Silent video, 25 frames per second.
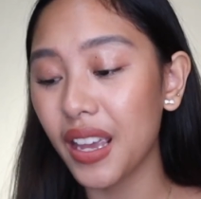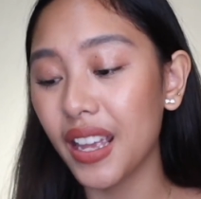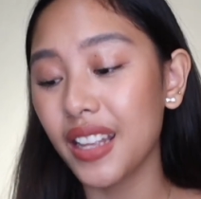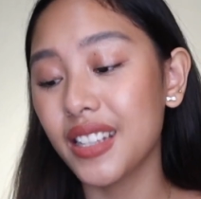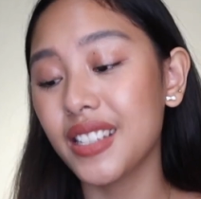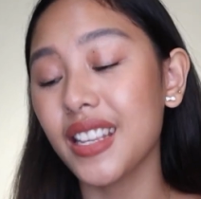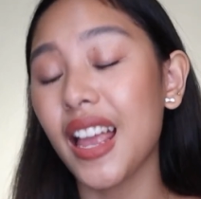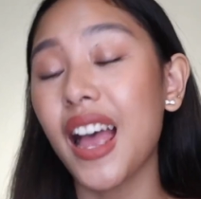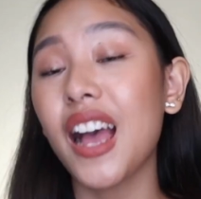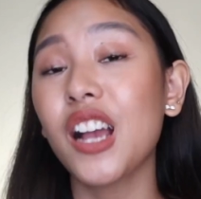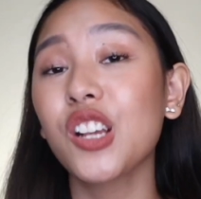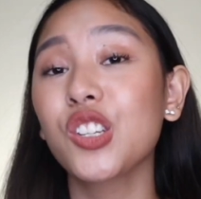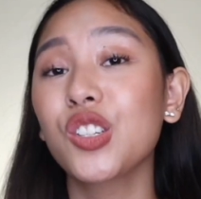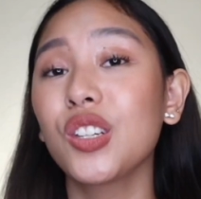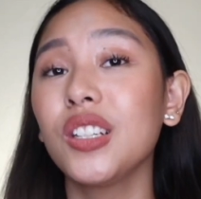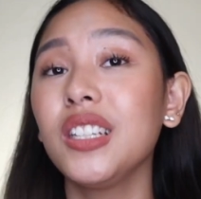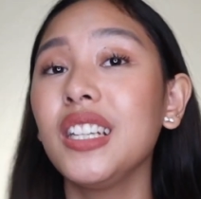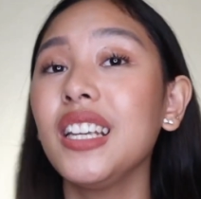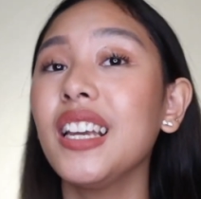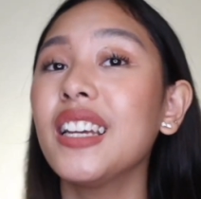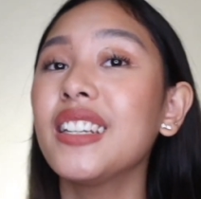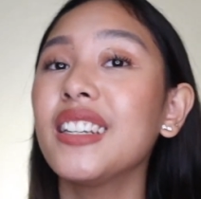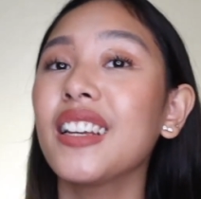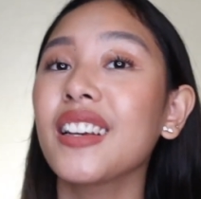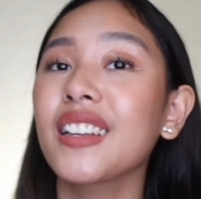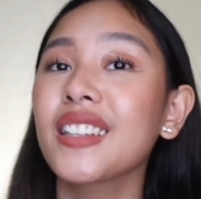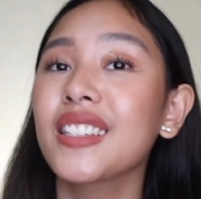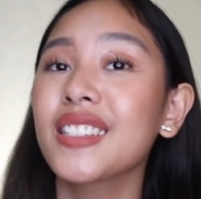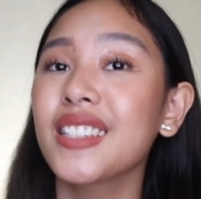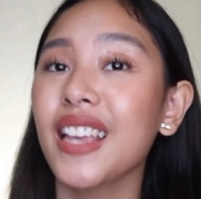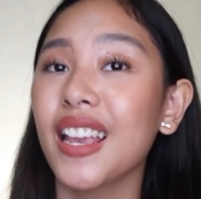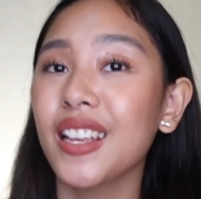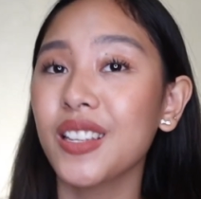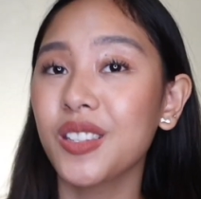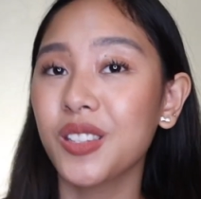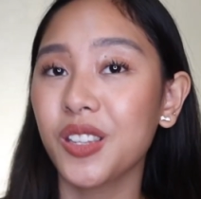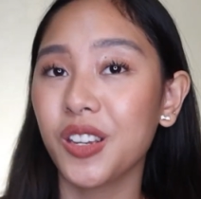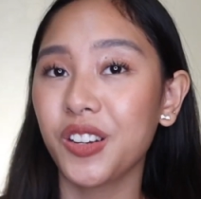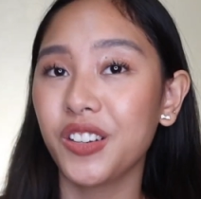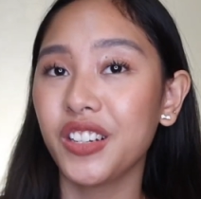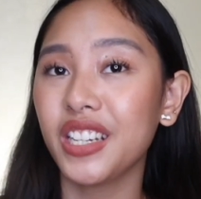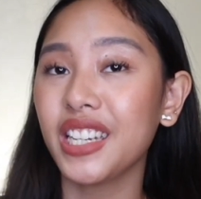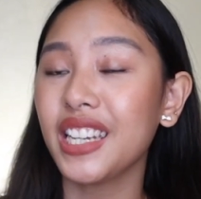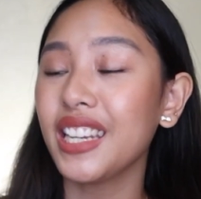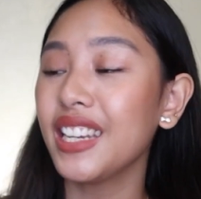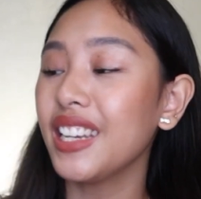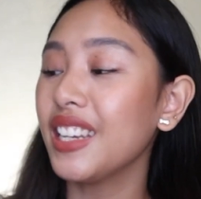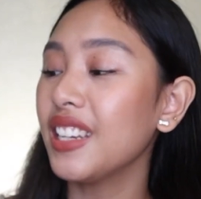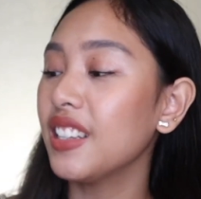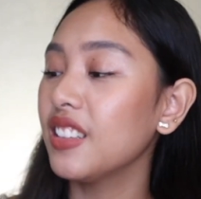it's actually an
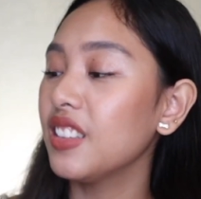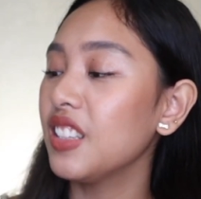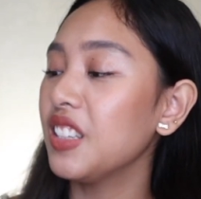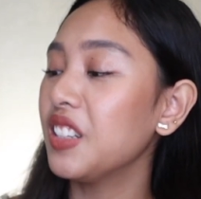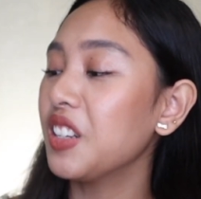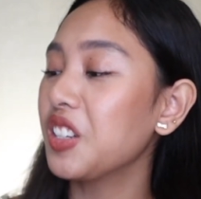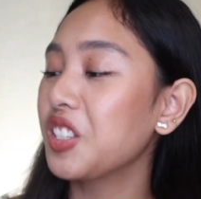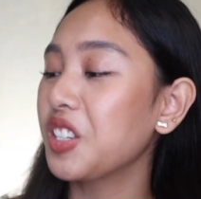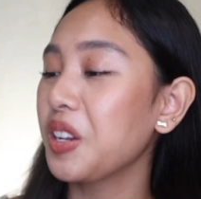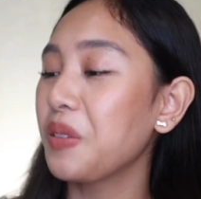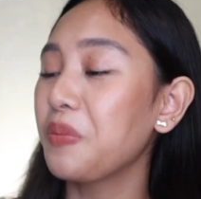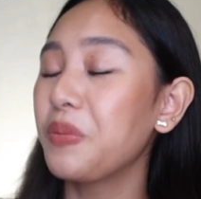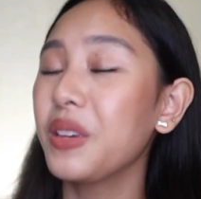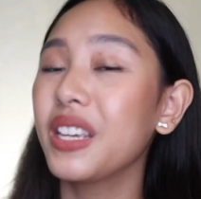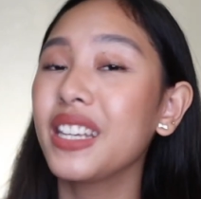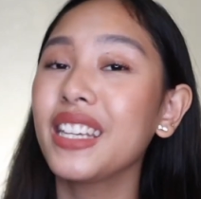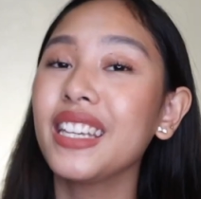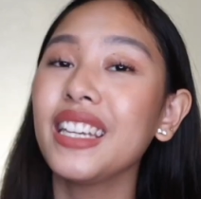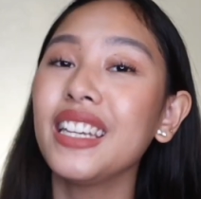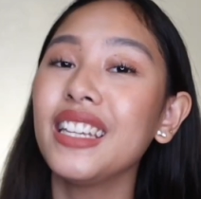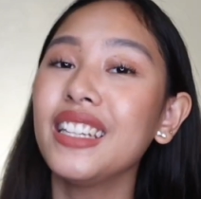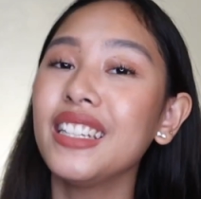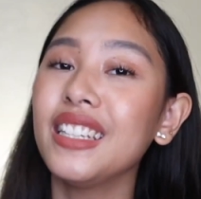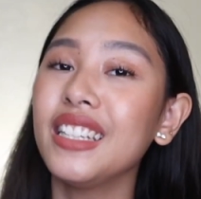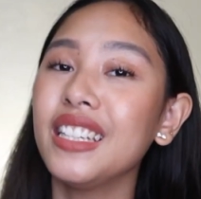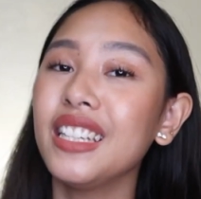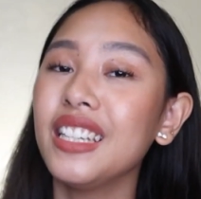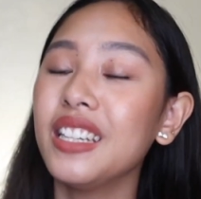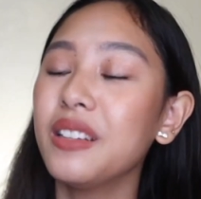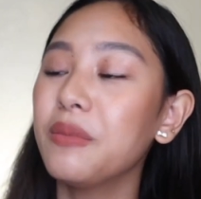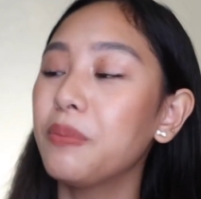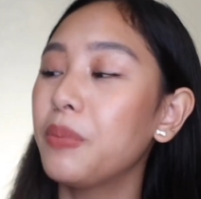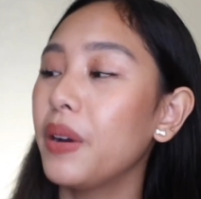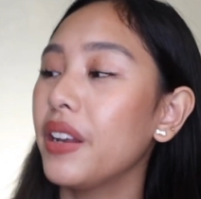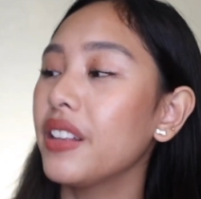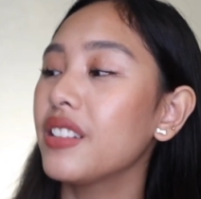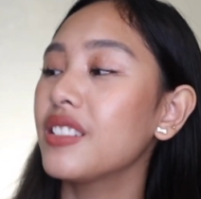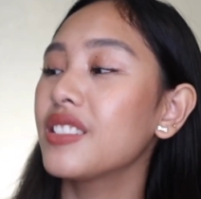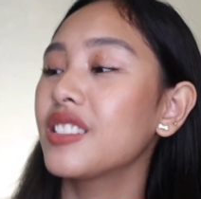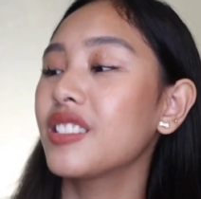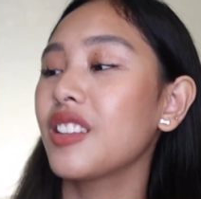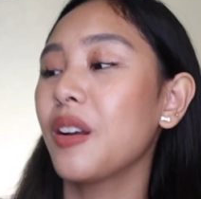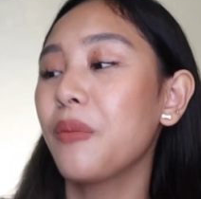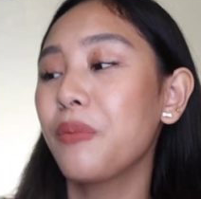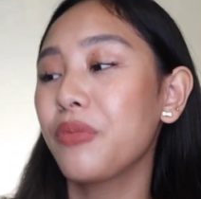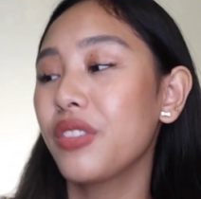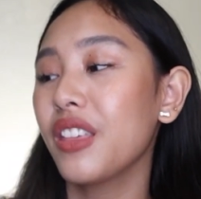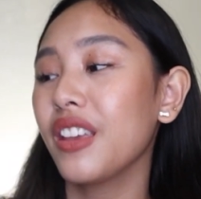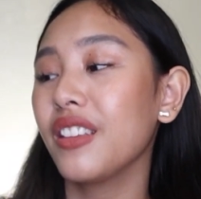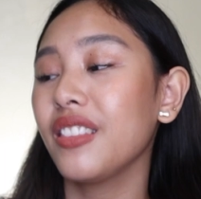accessory. Hindi na siya bikini, but
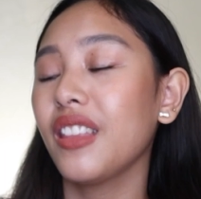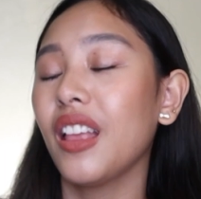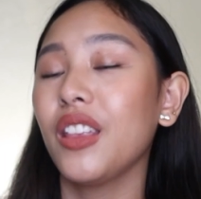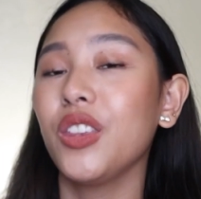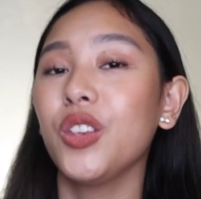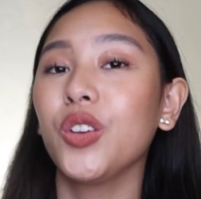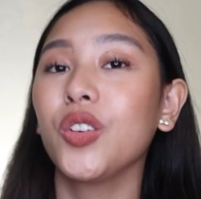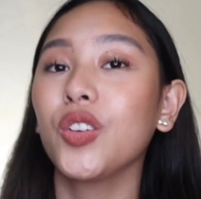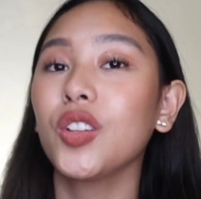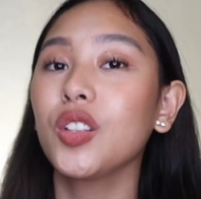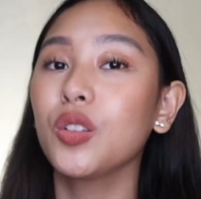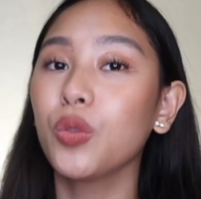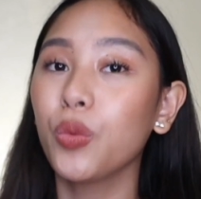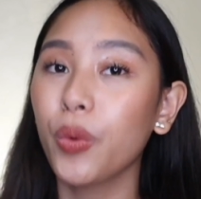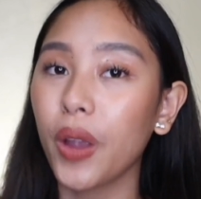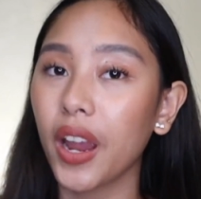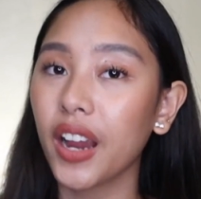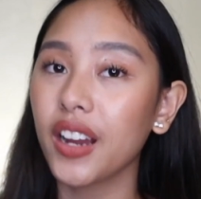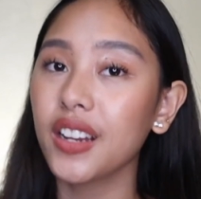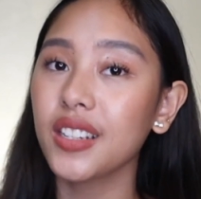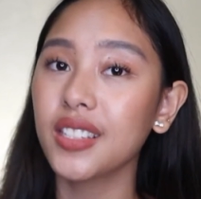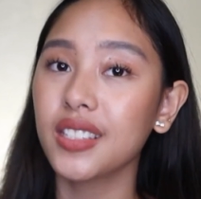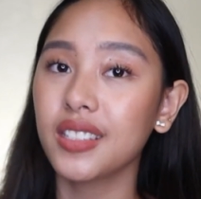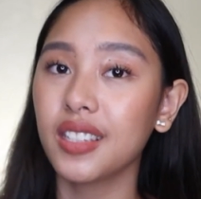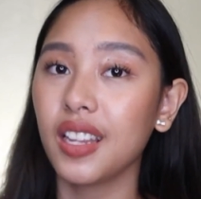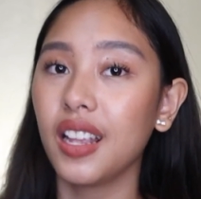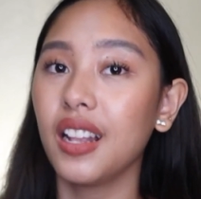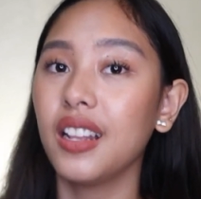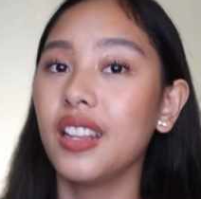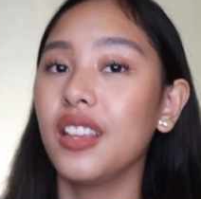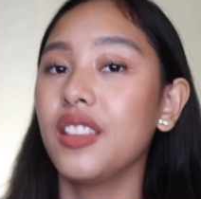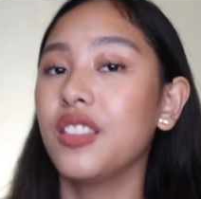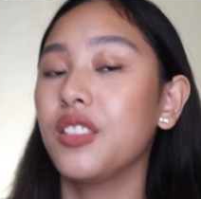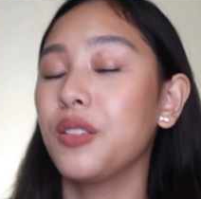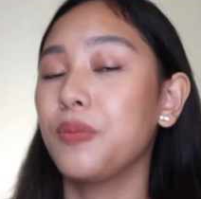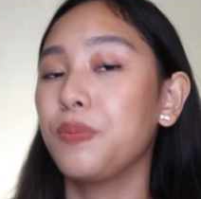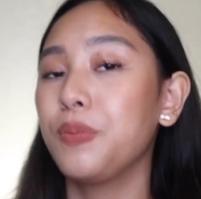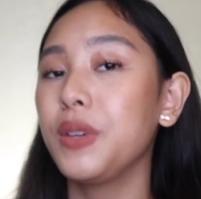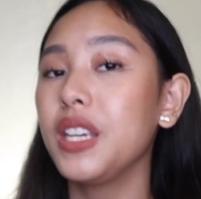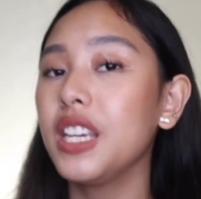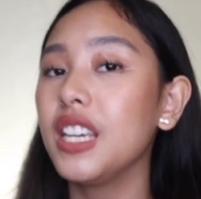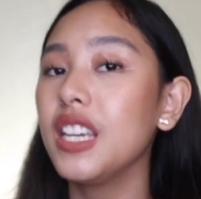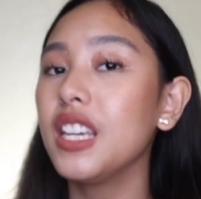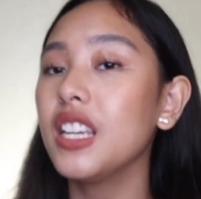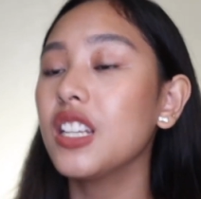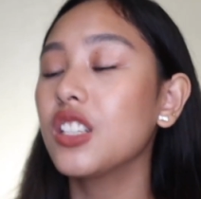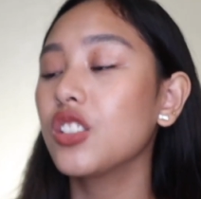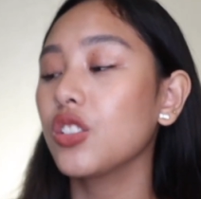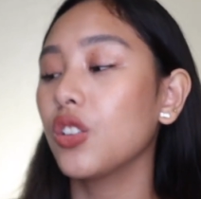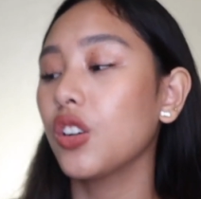something that you could wear still in the
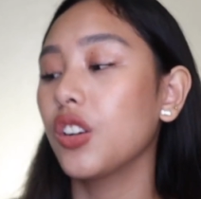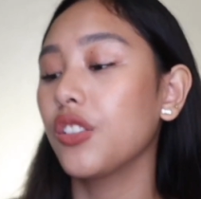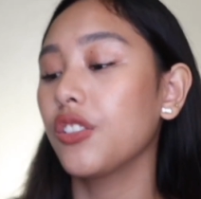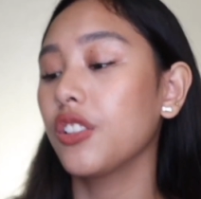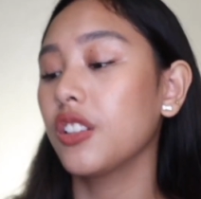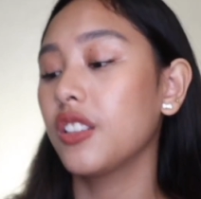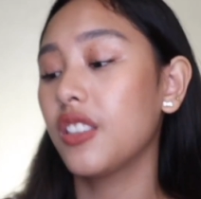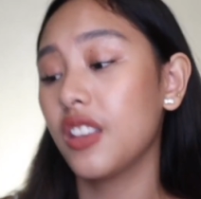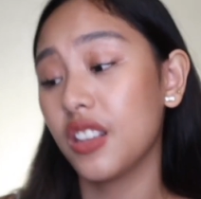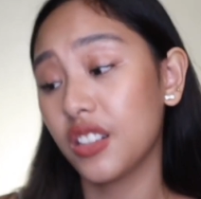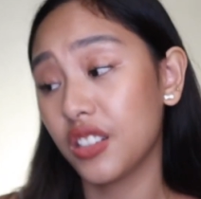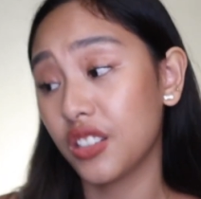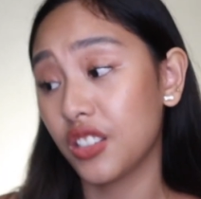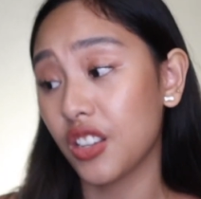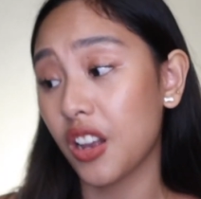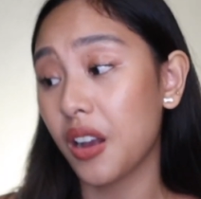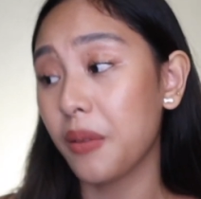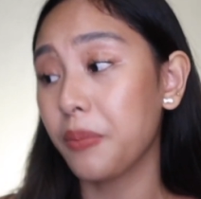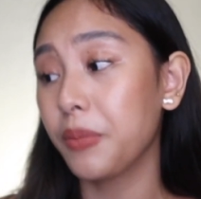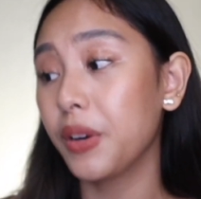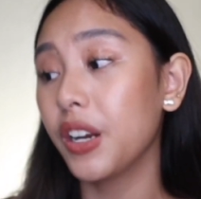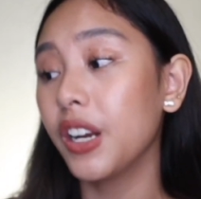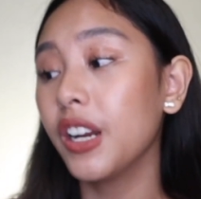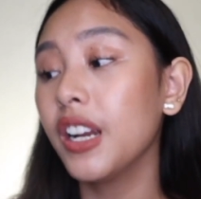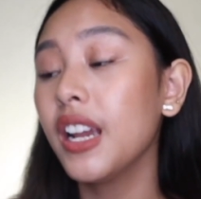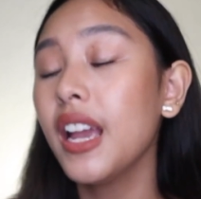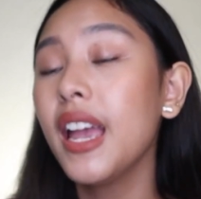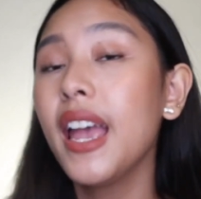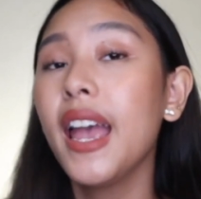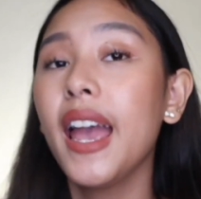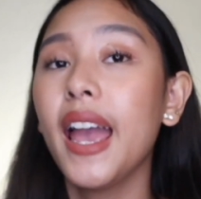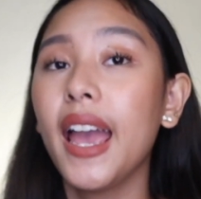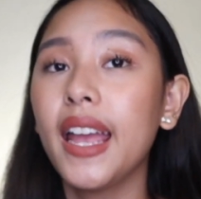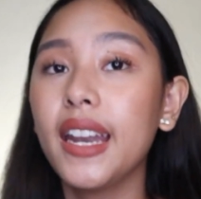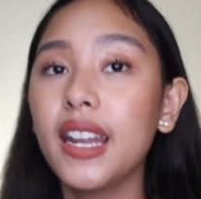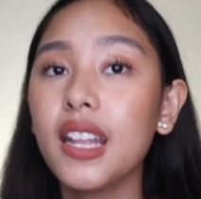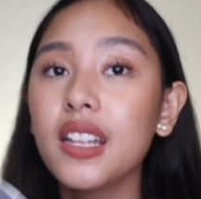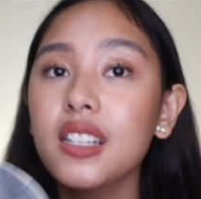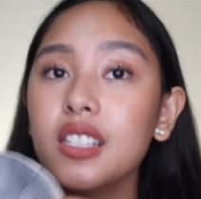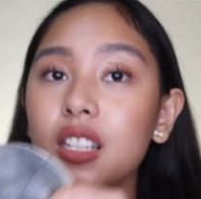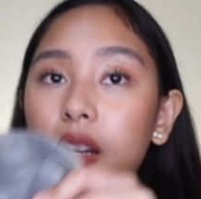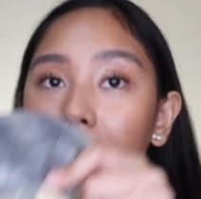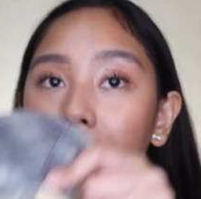beach or this summer. And it's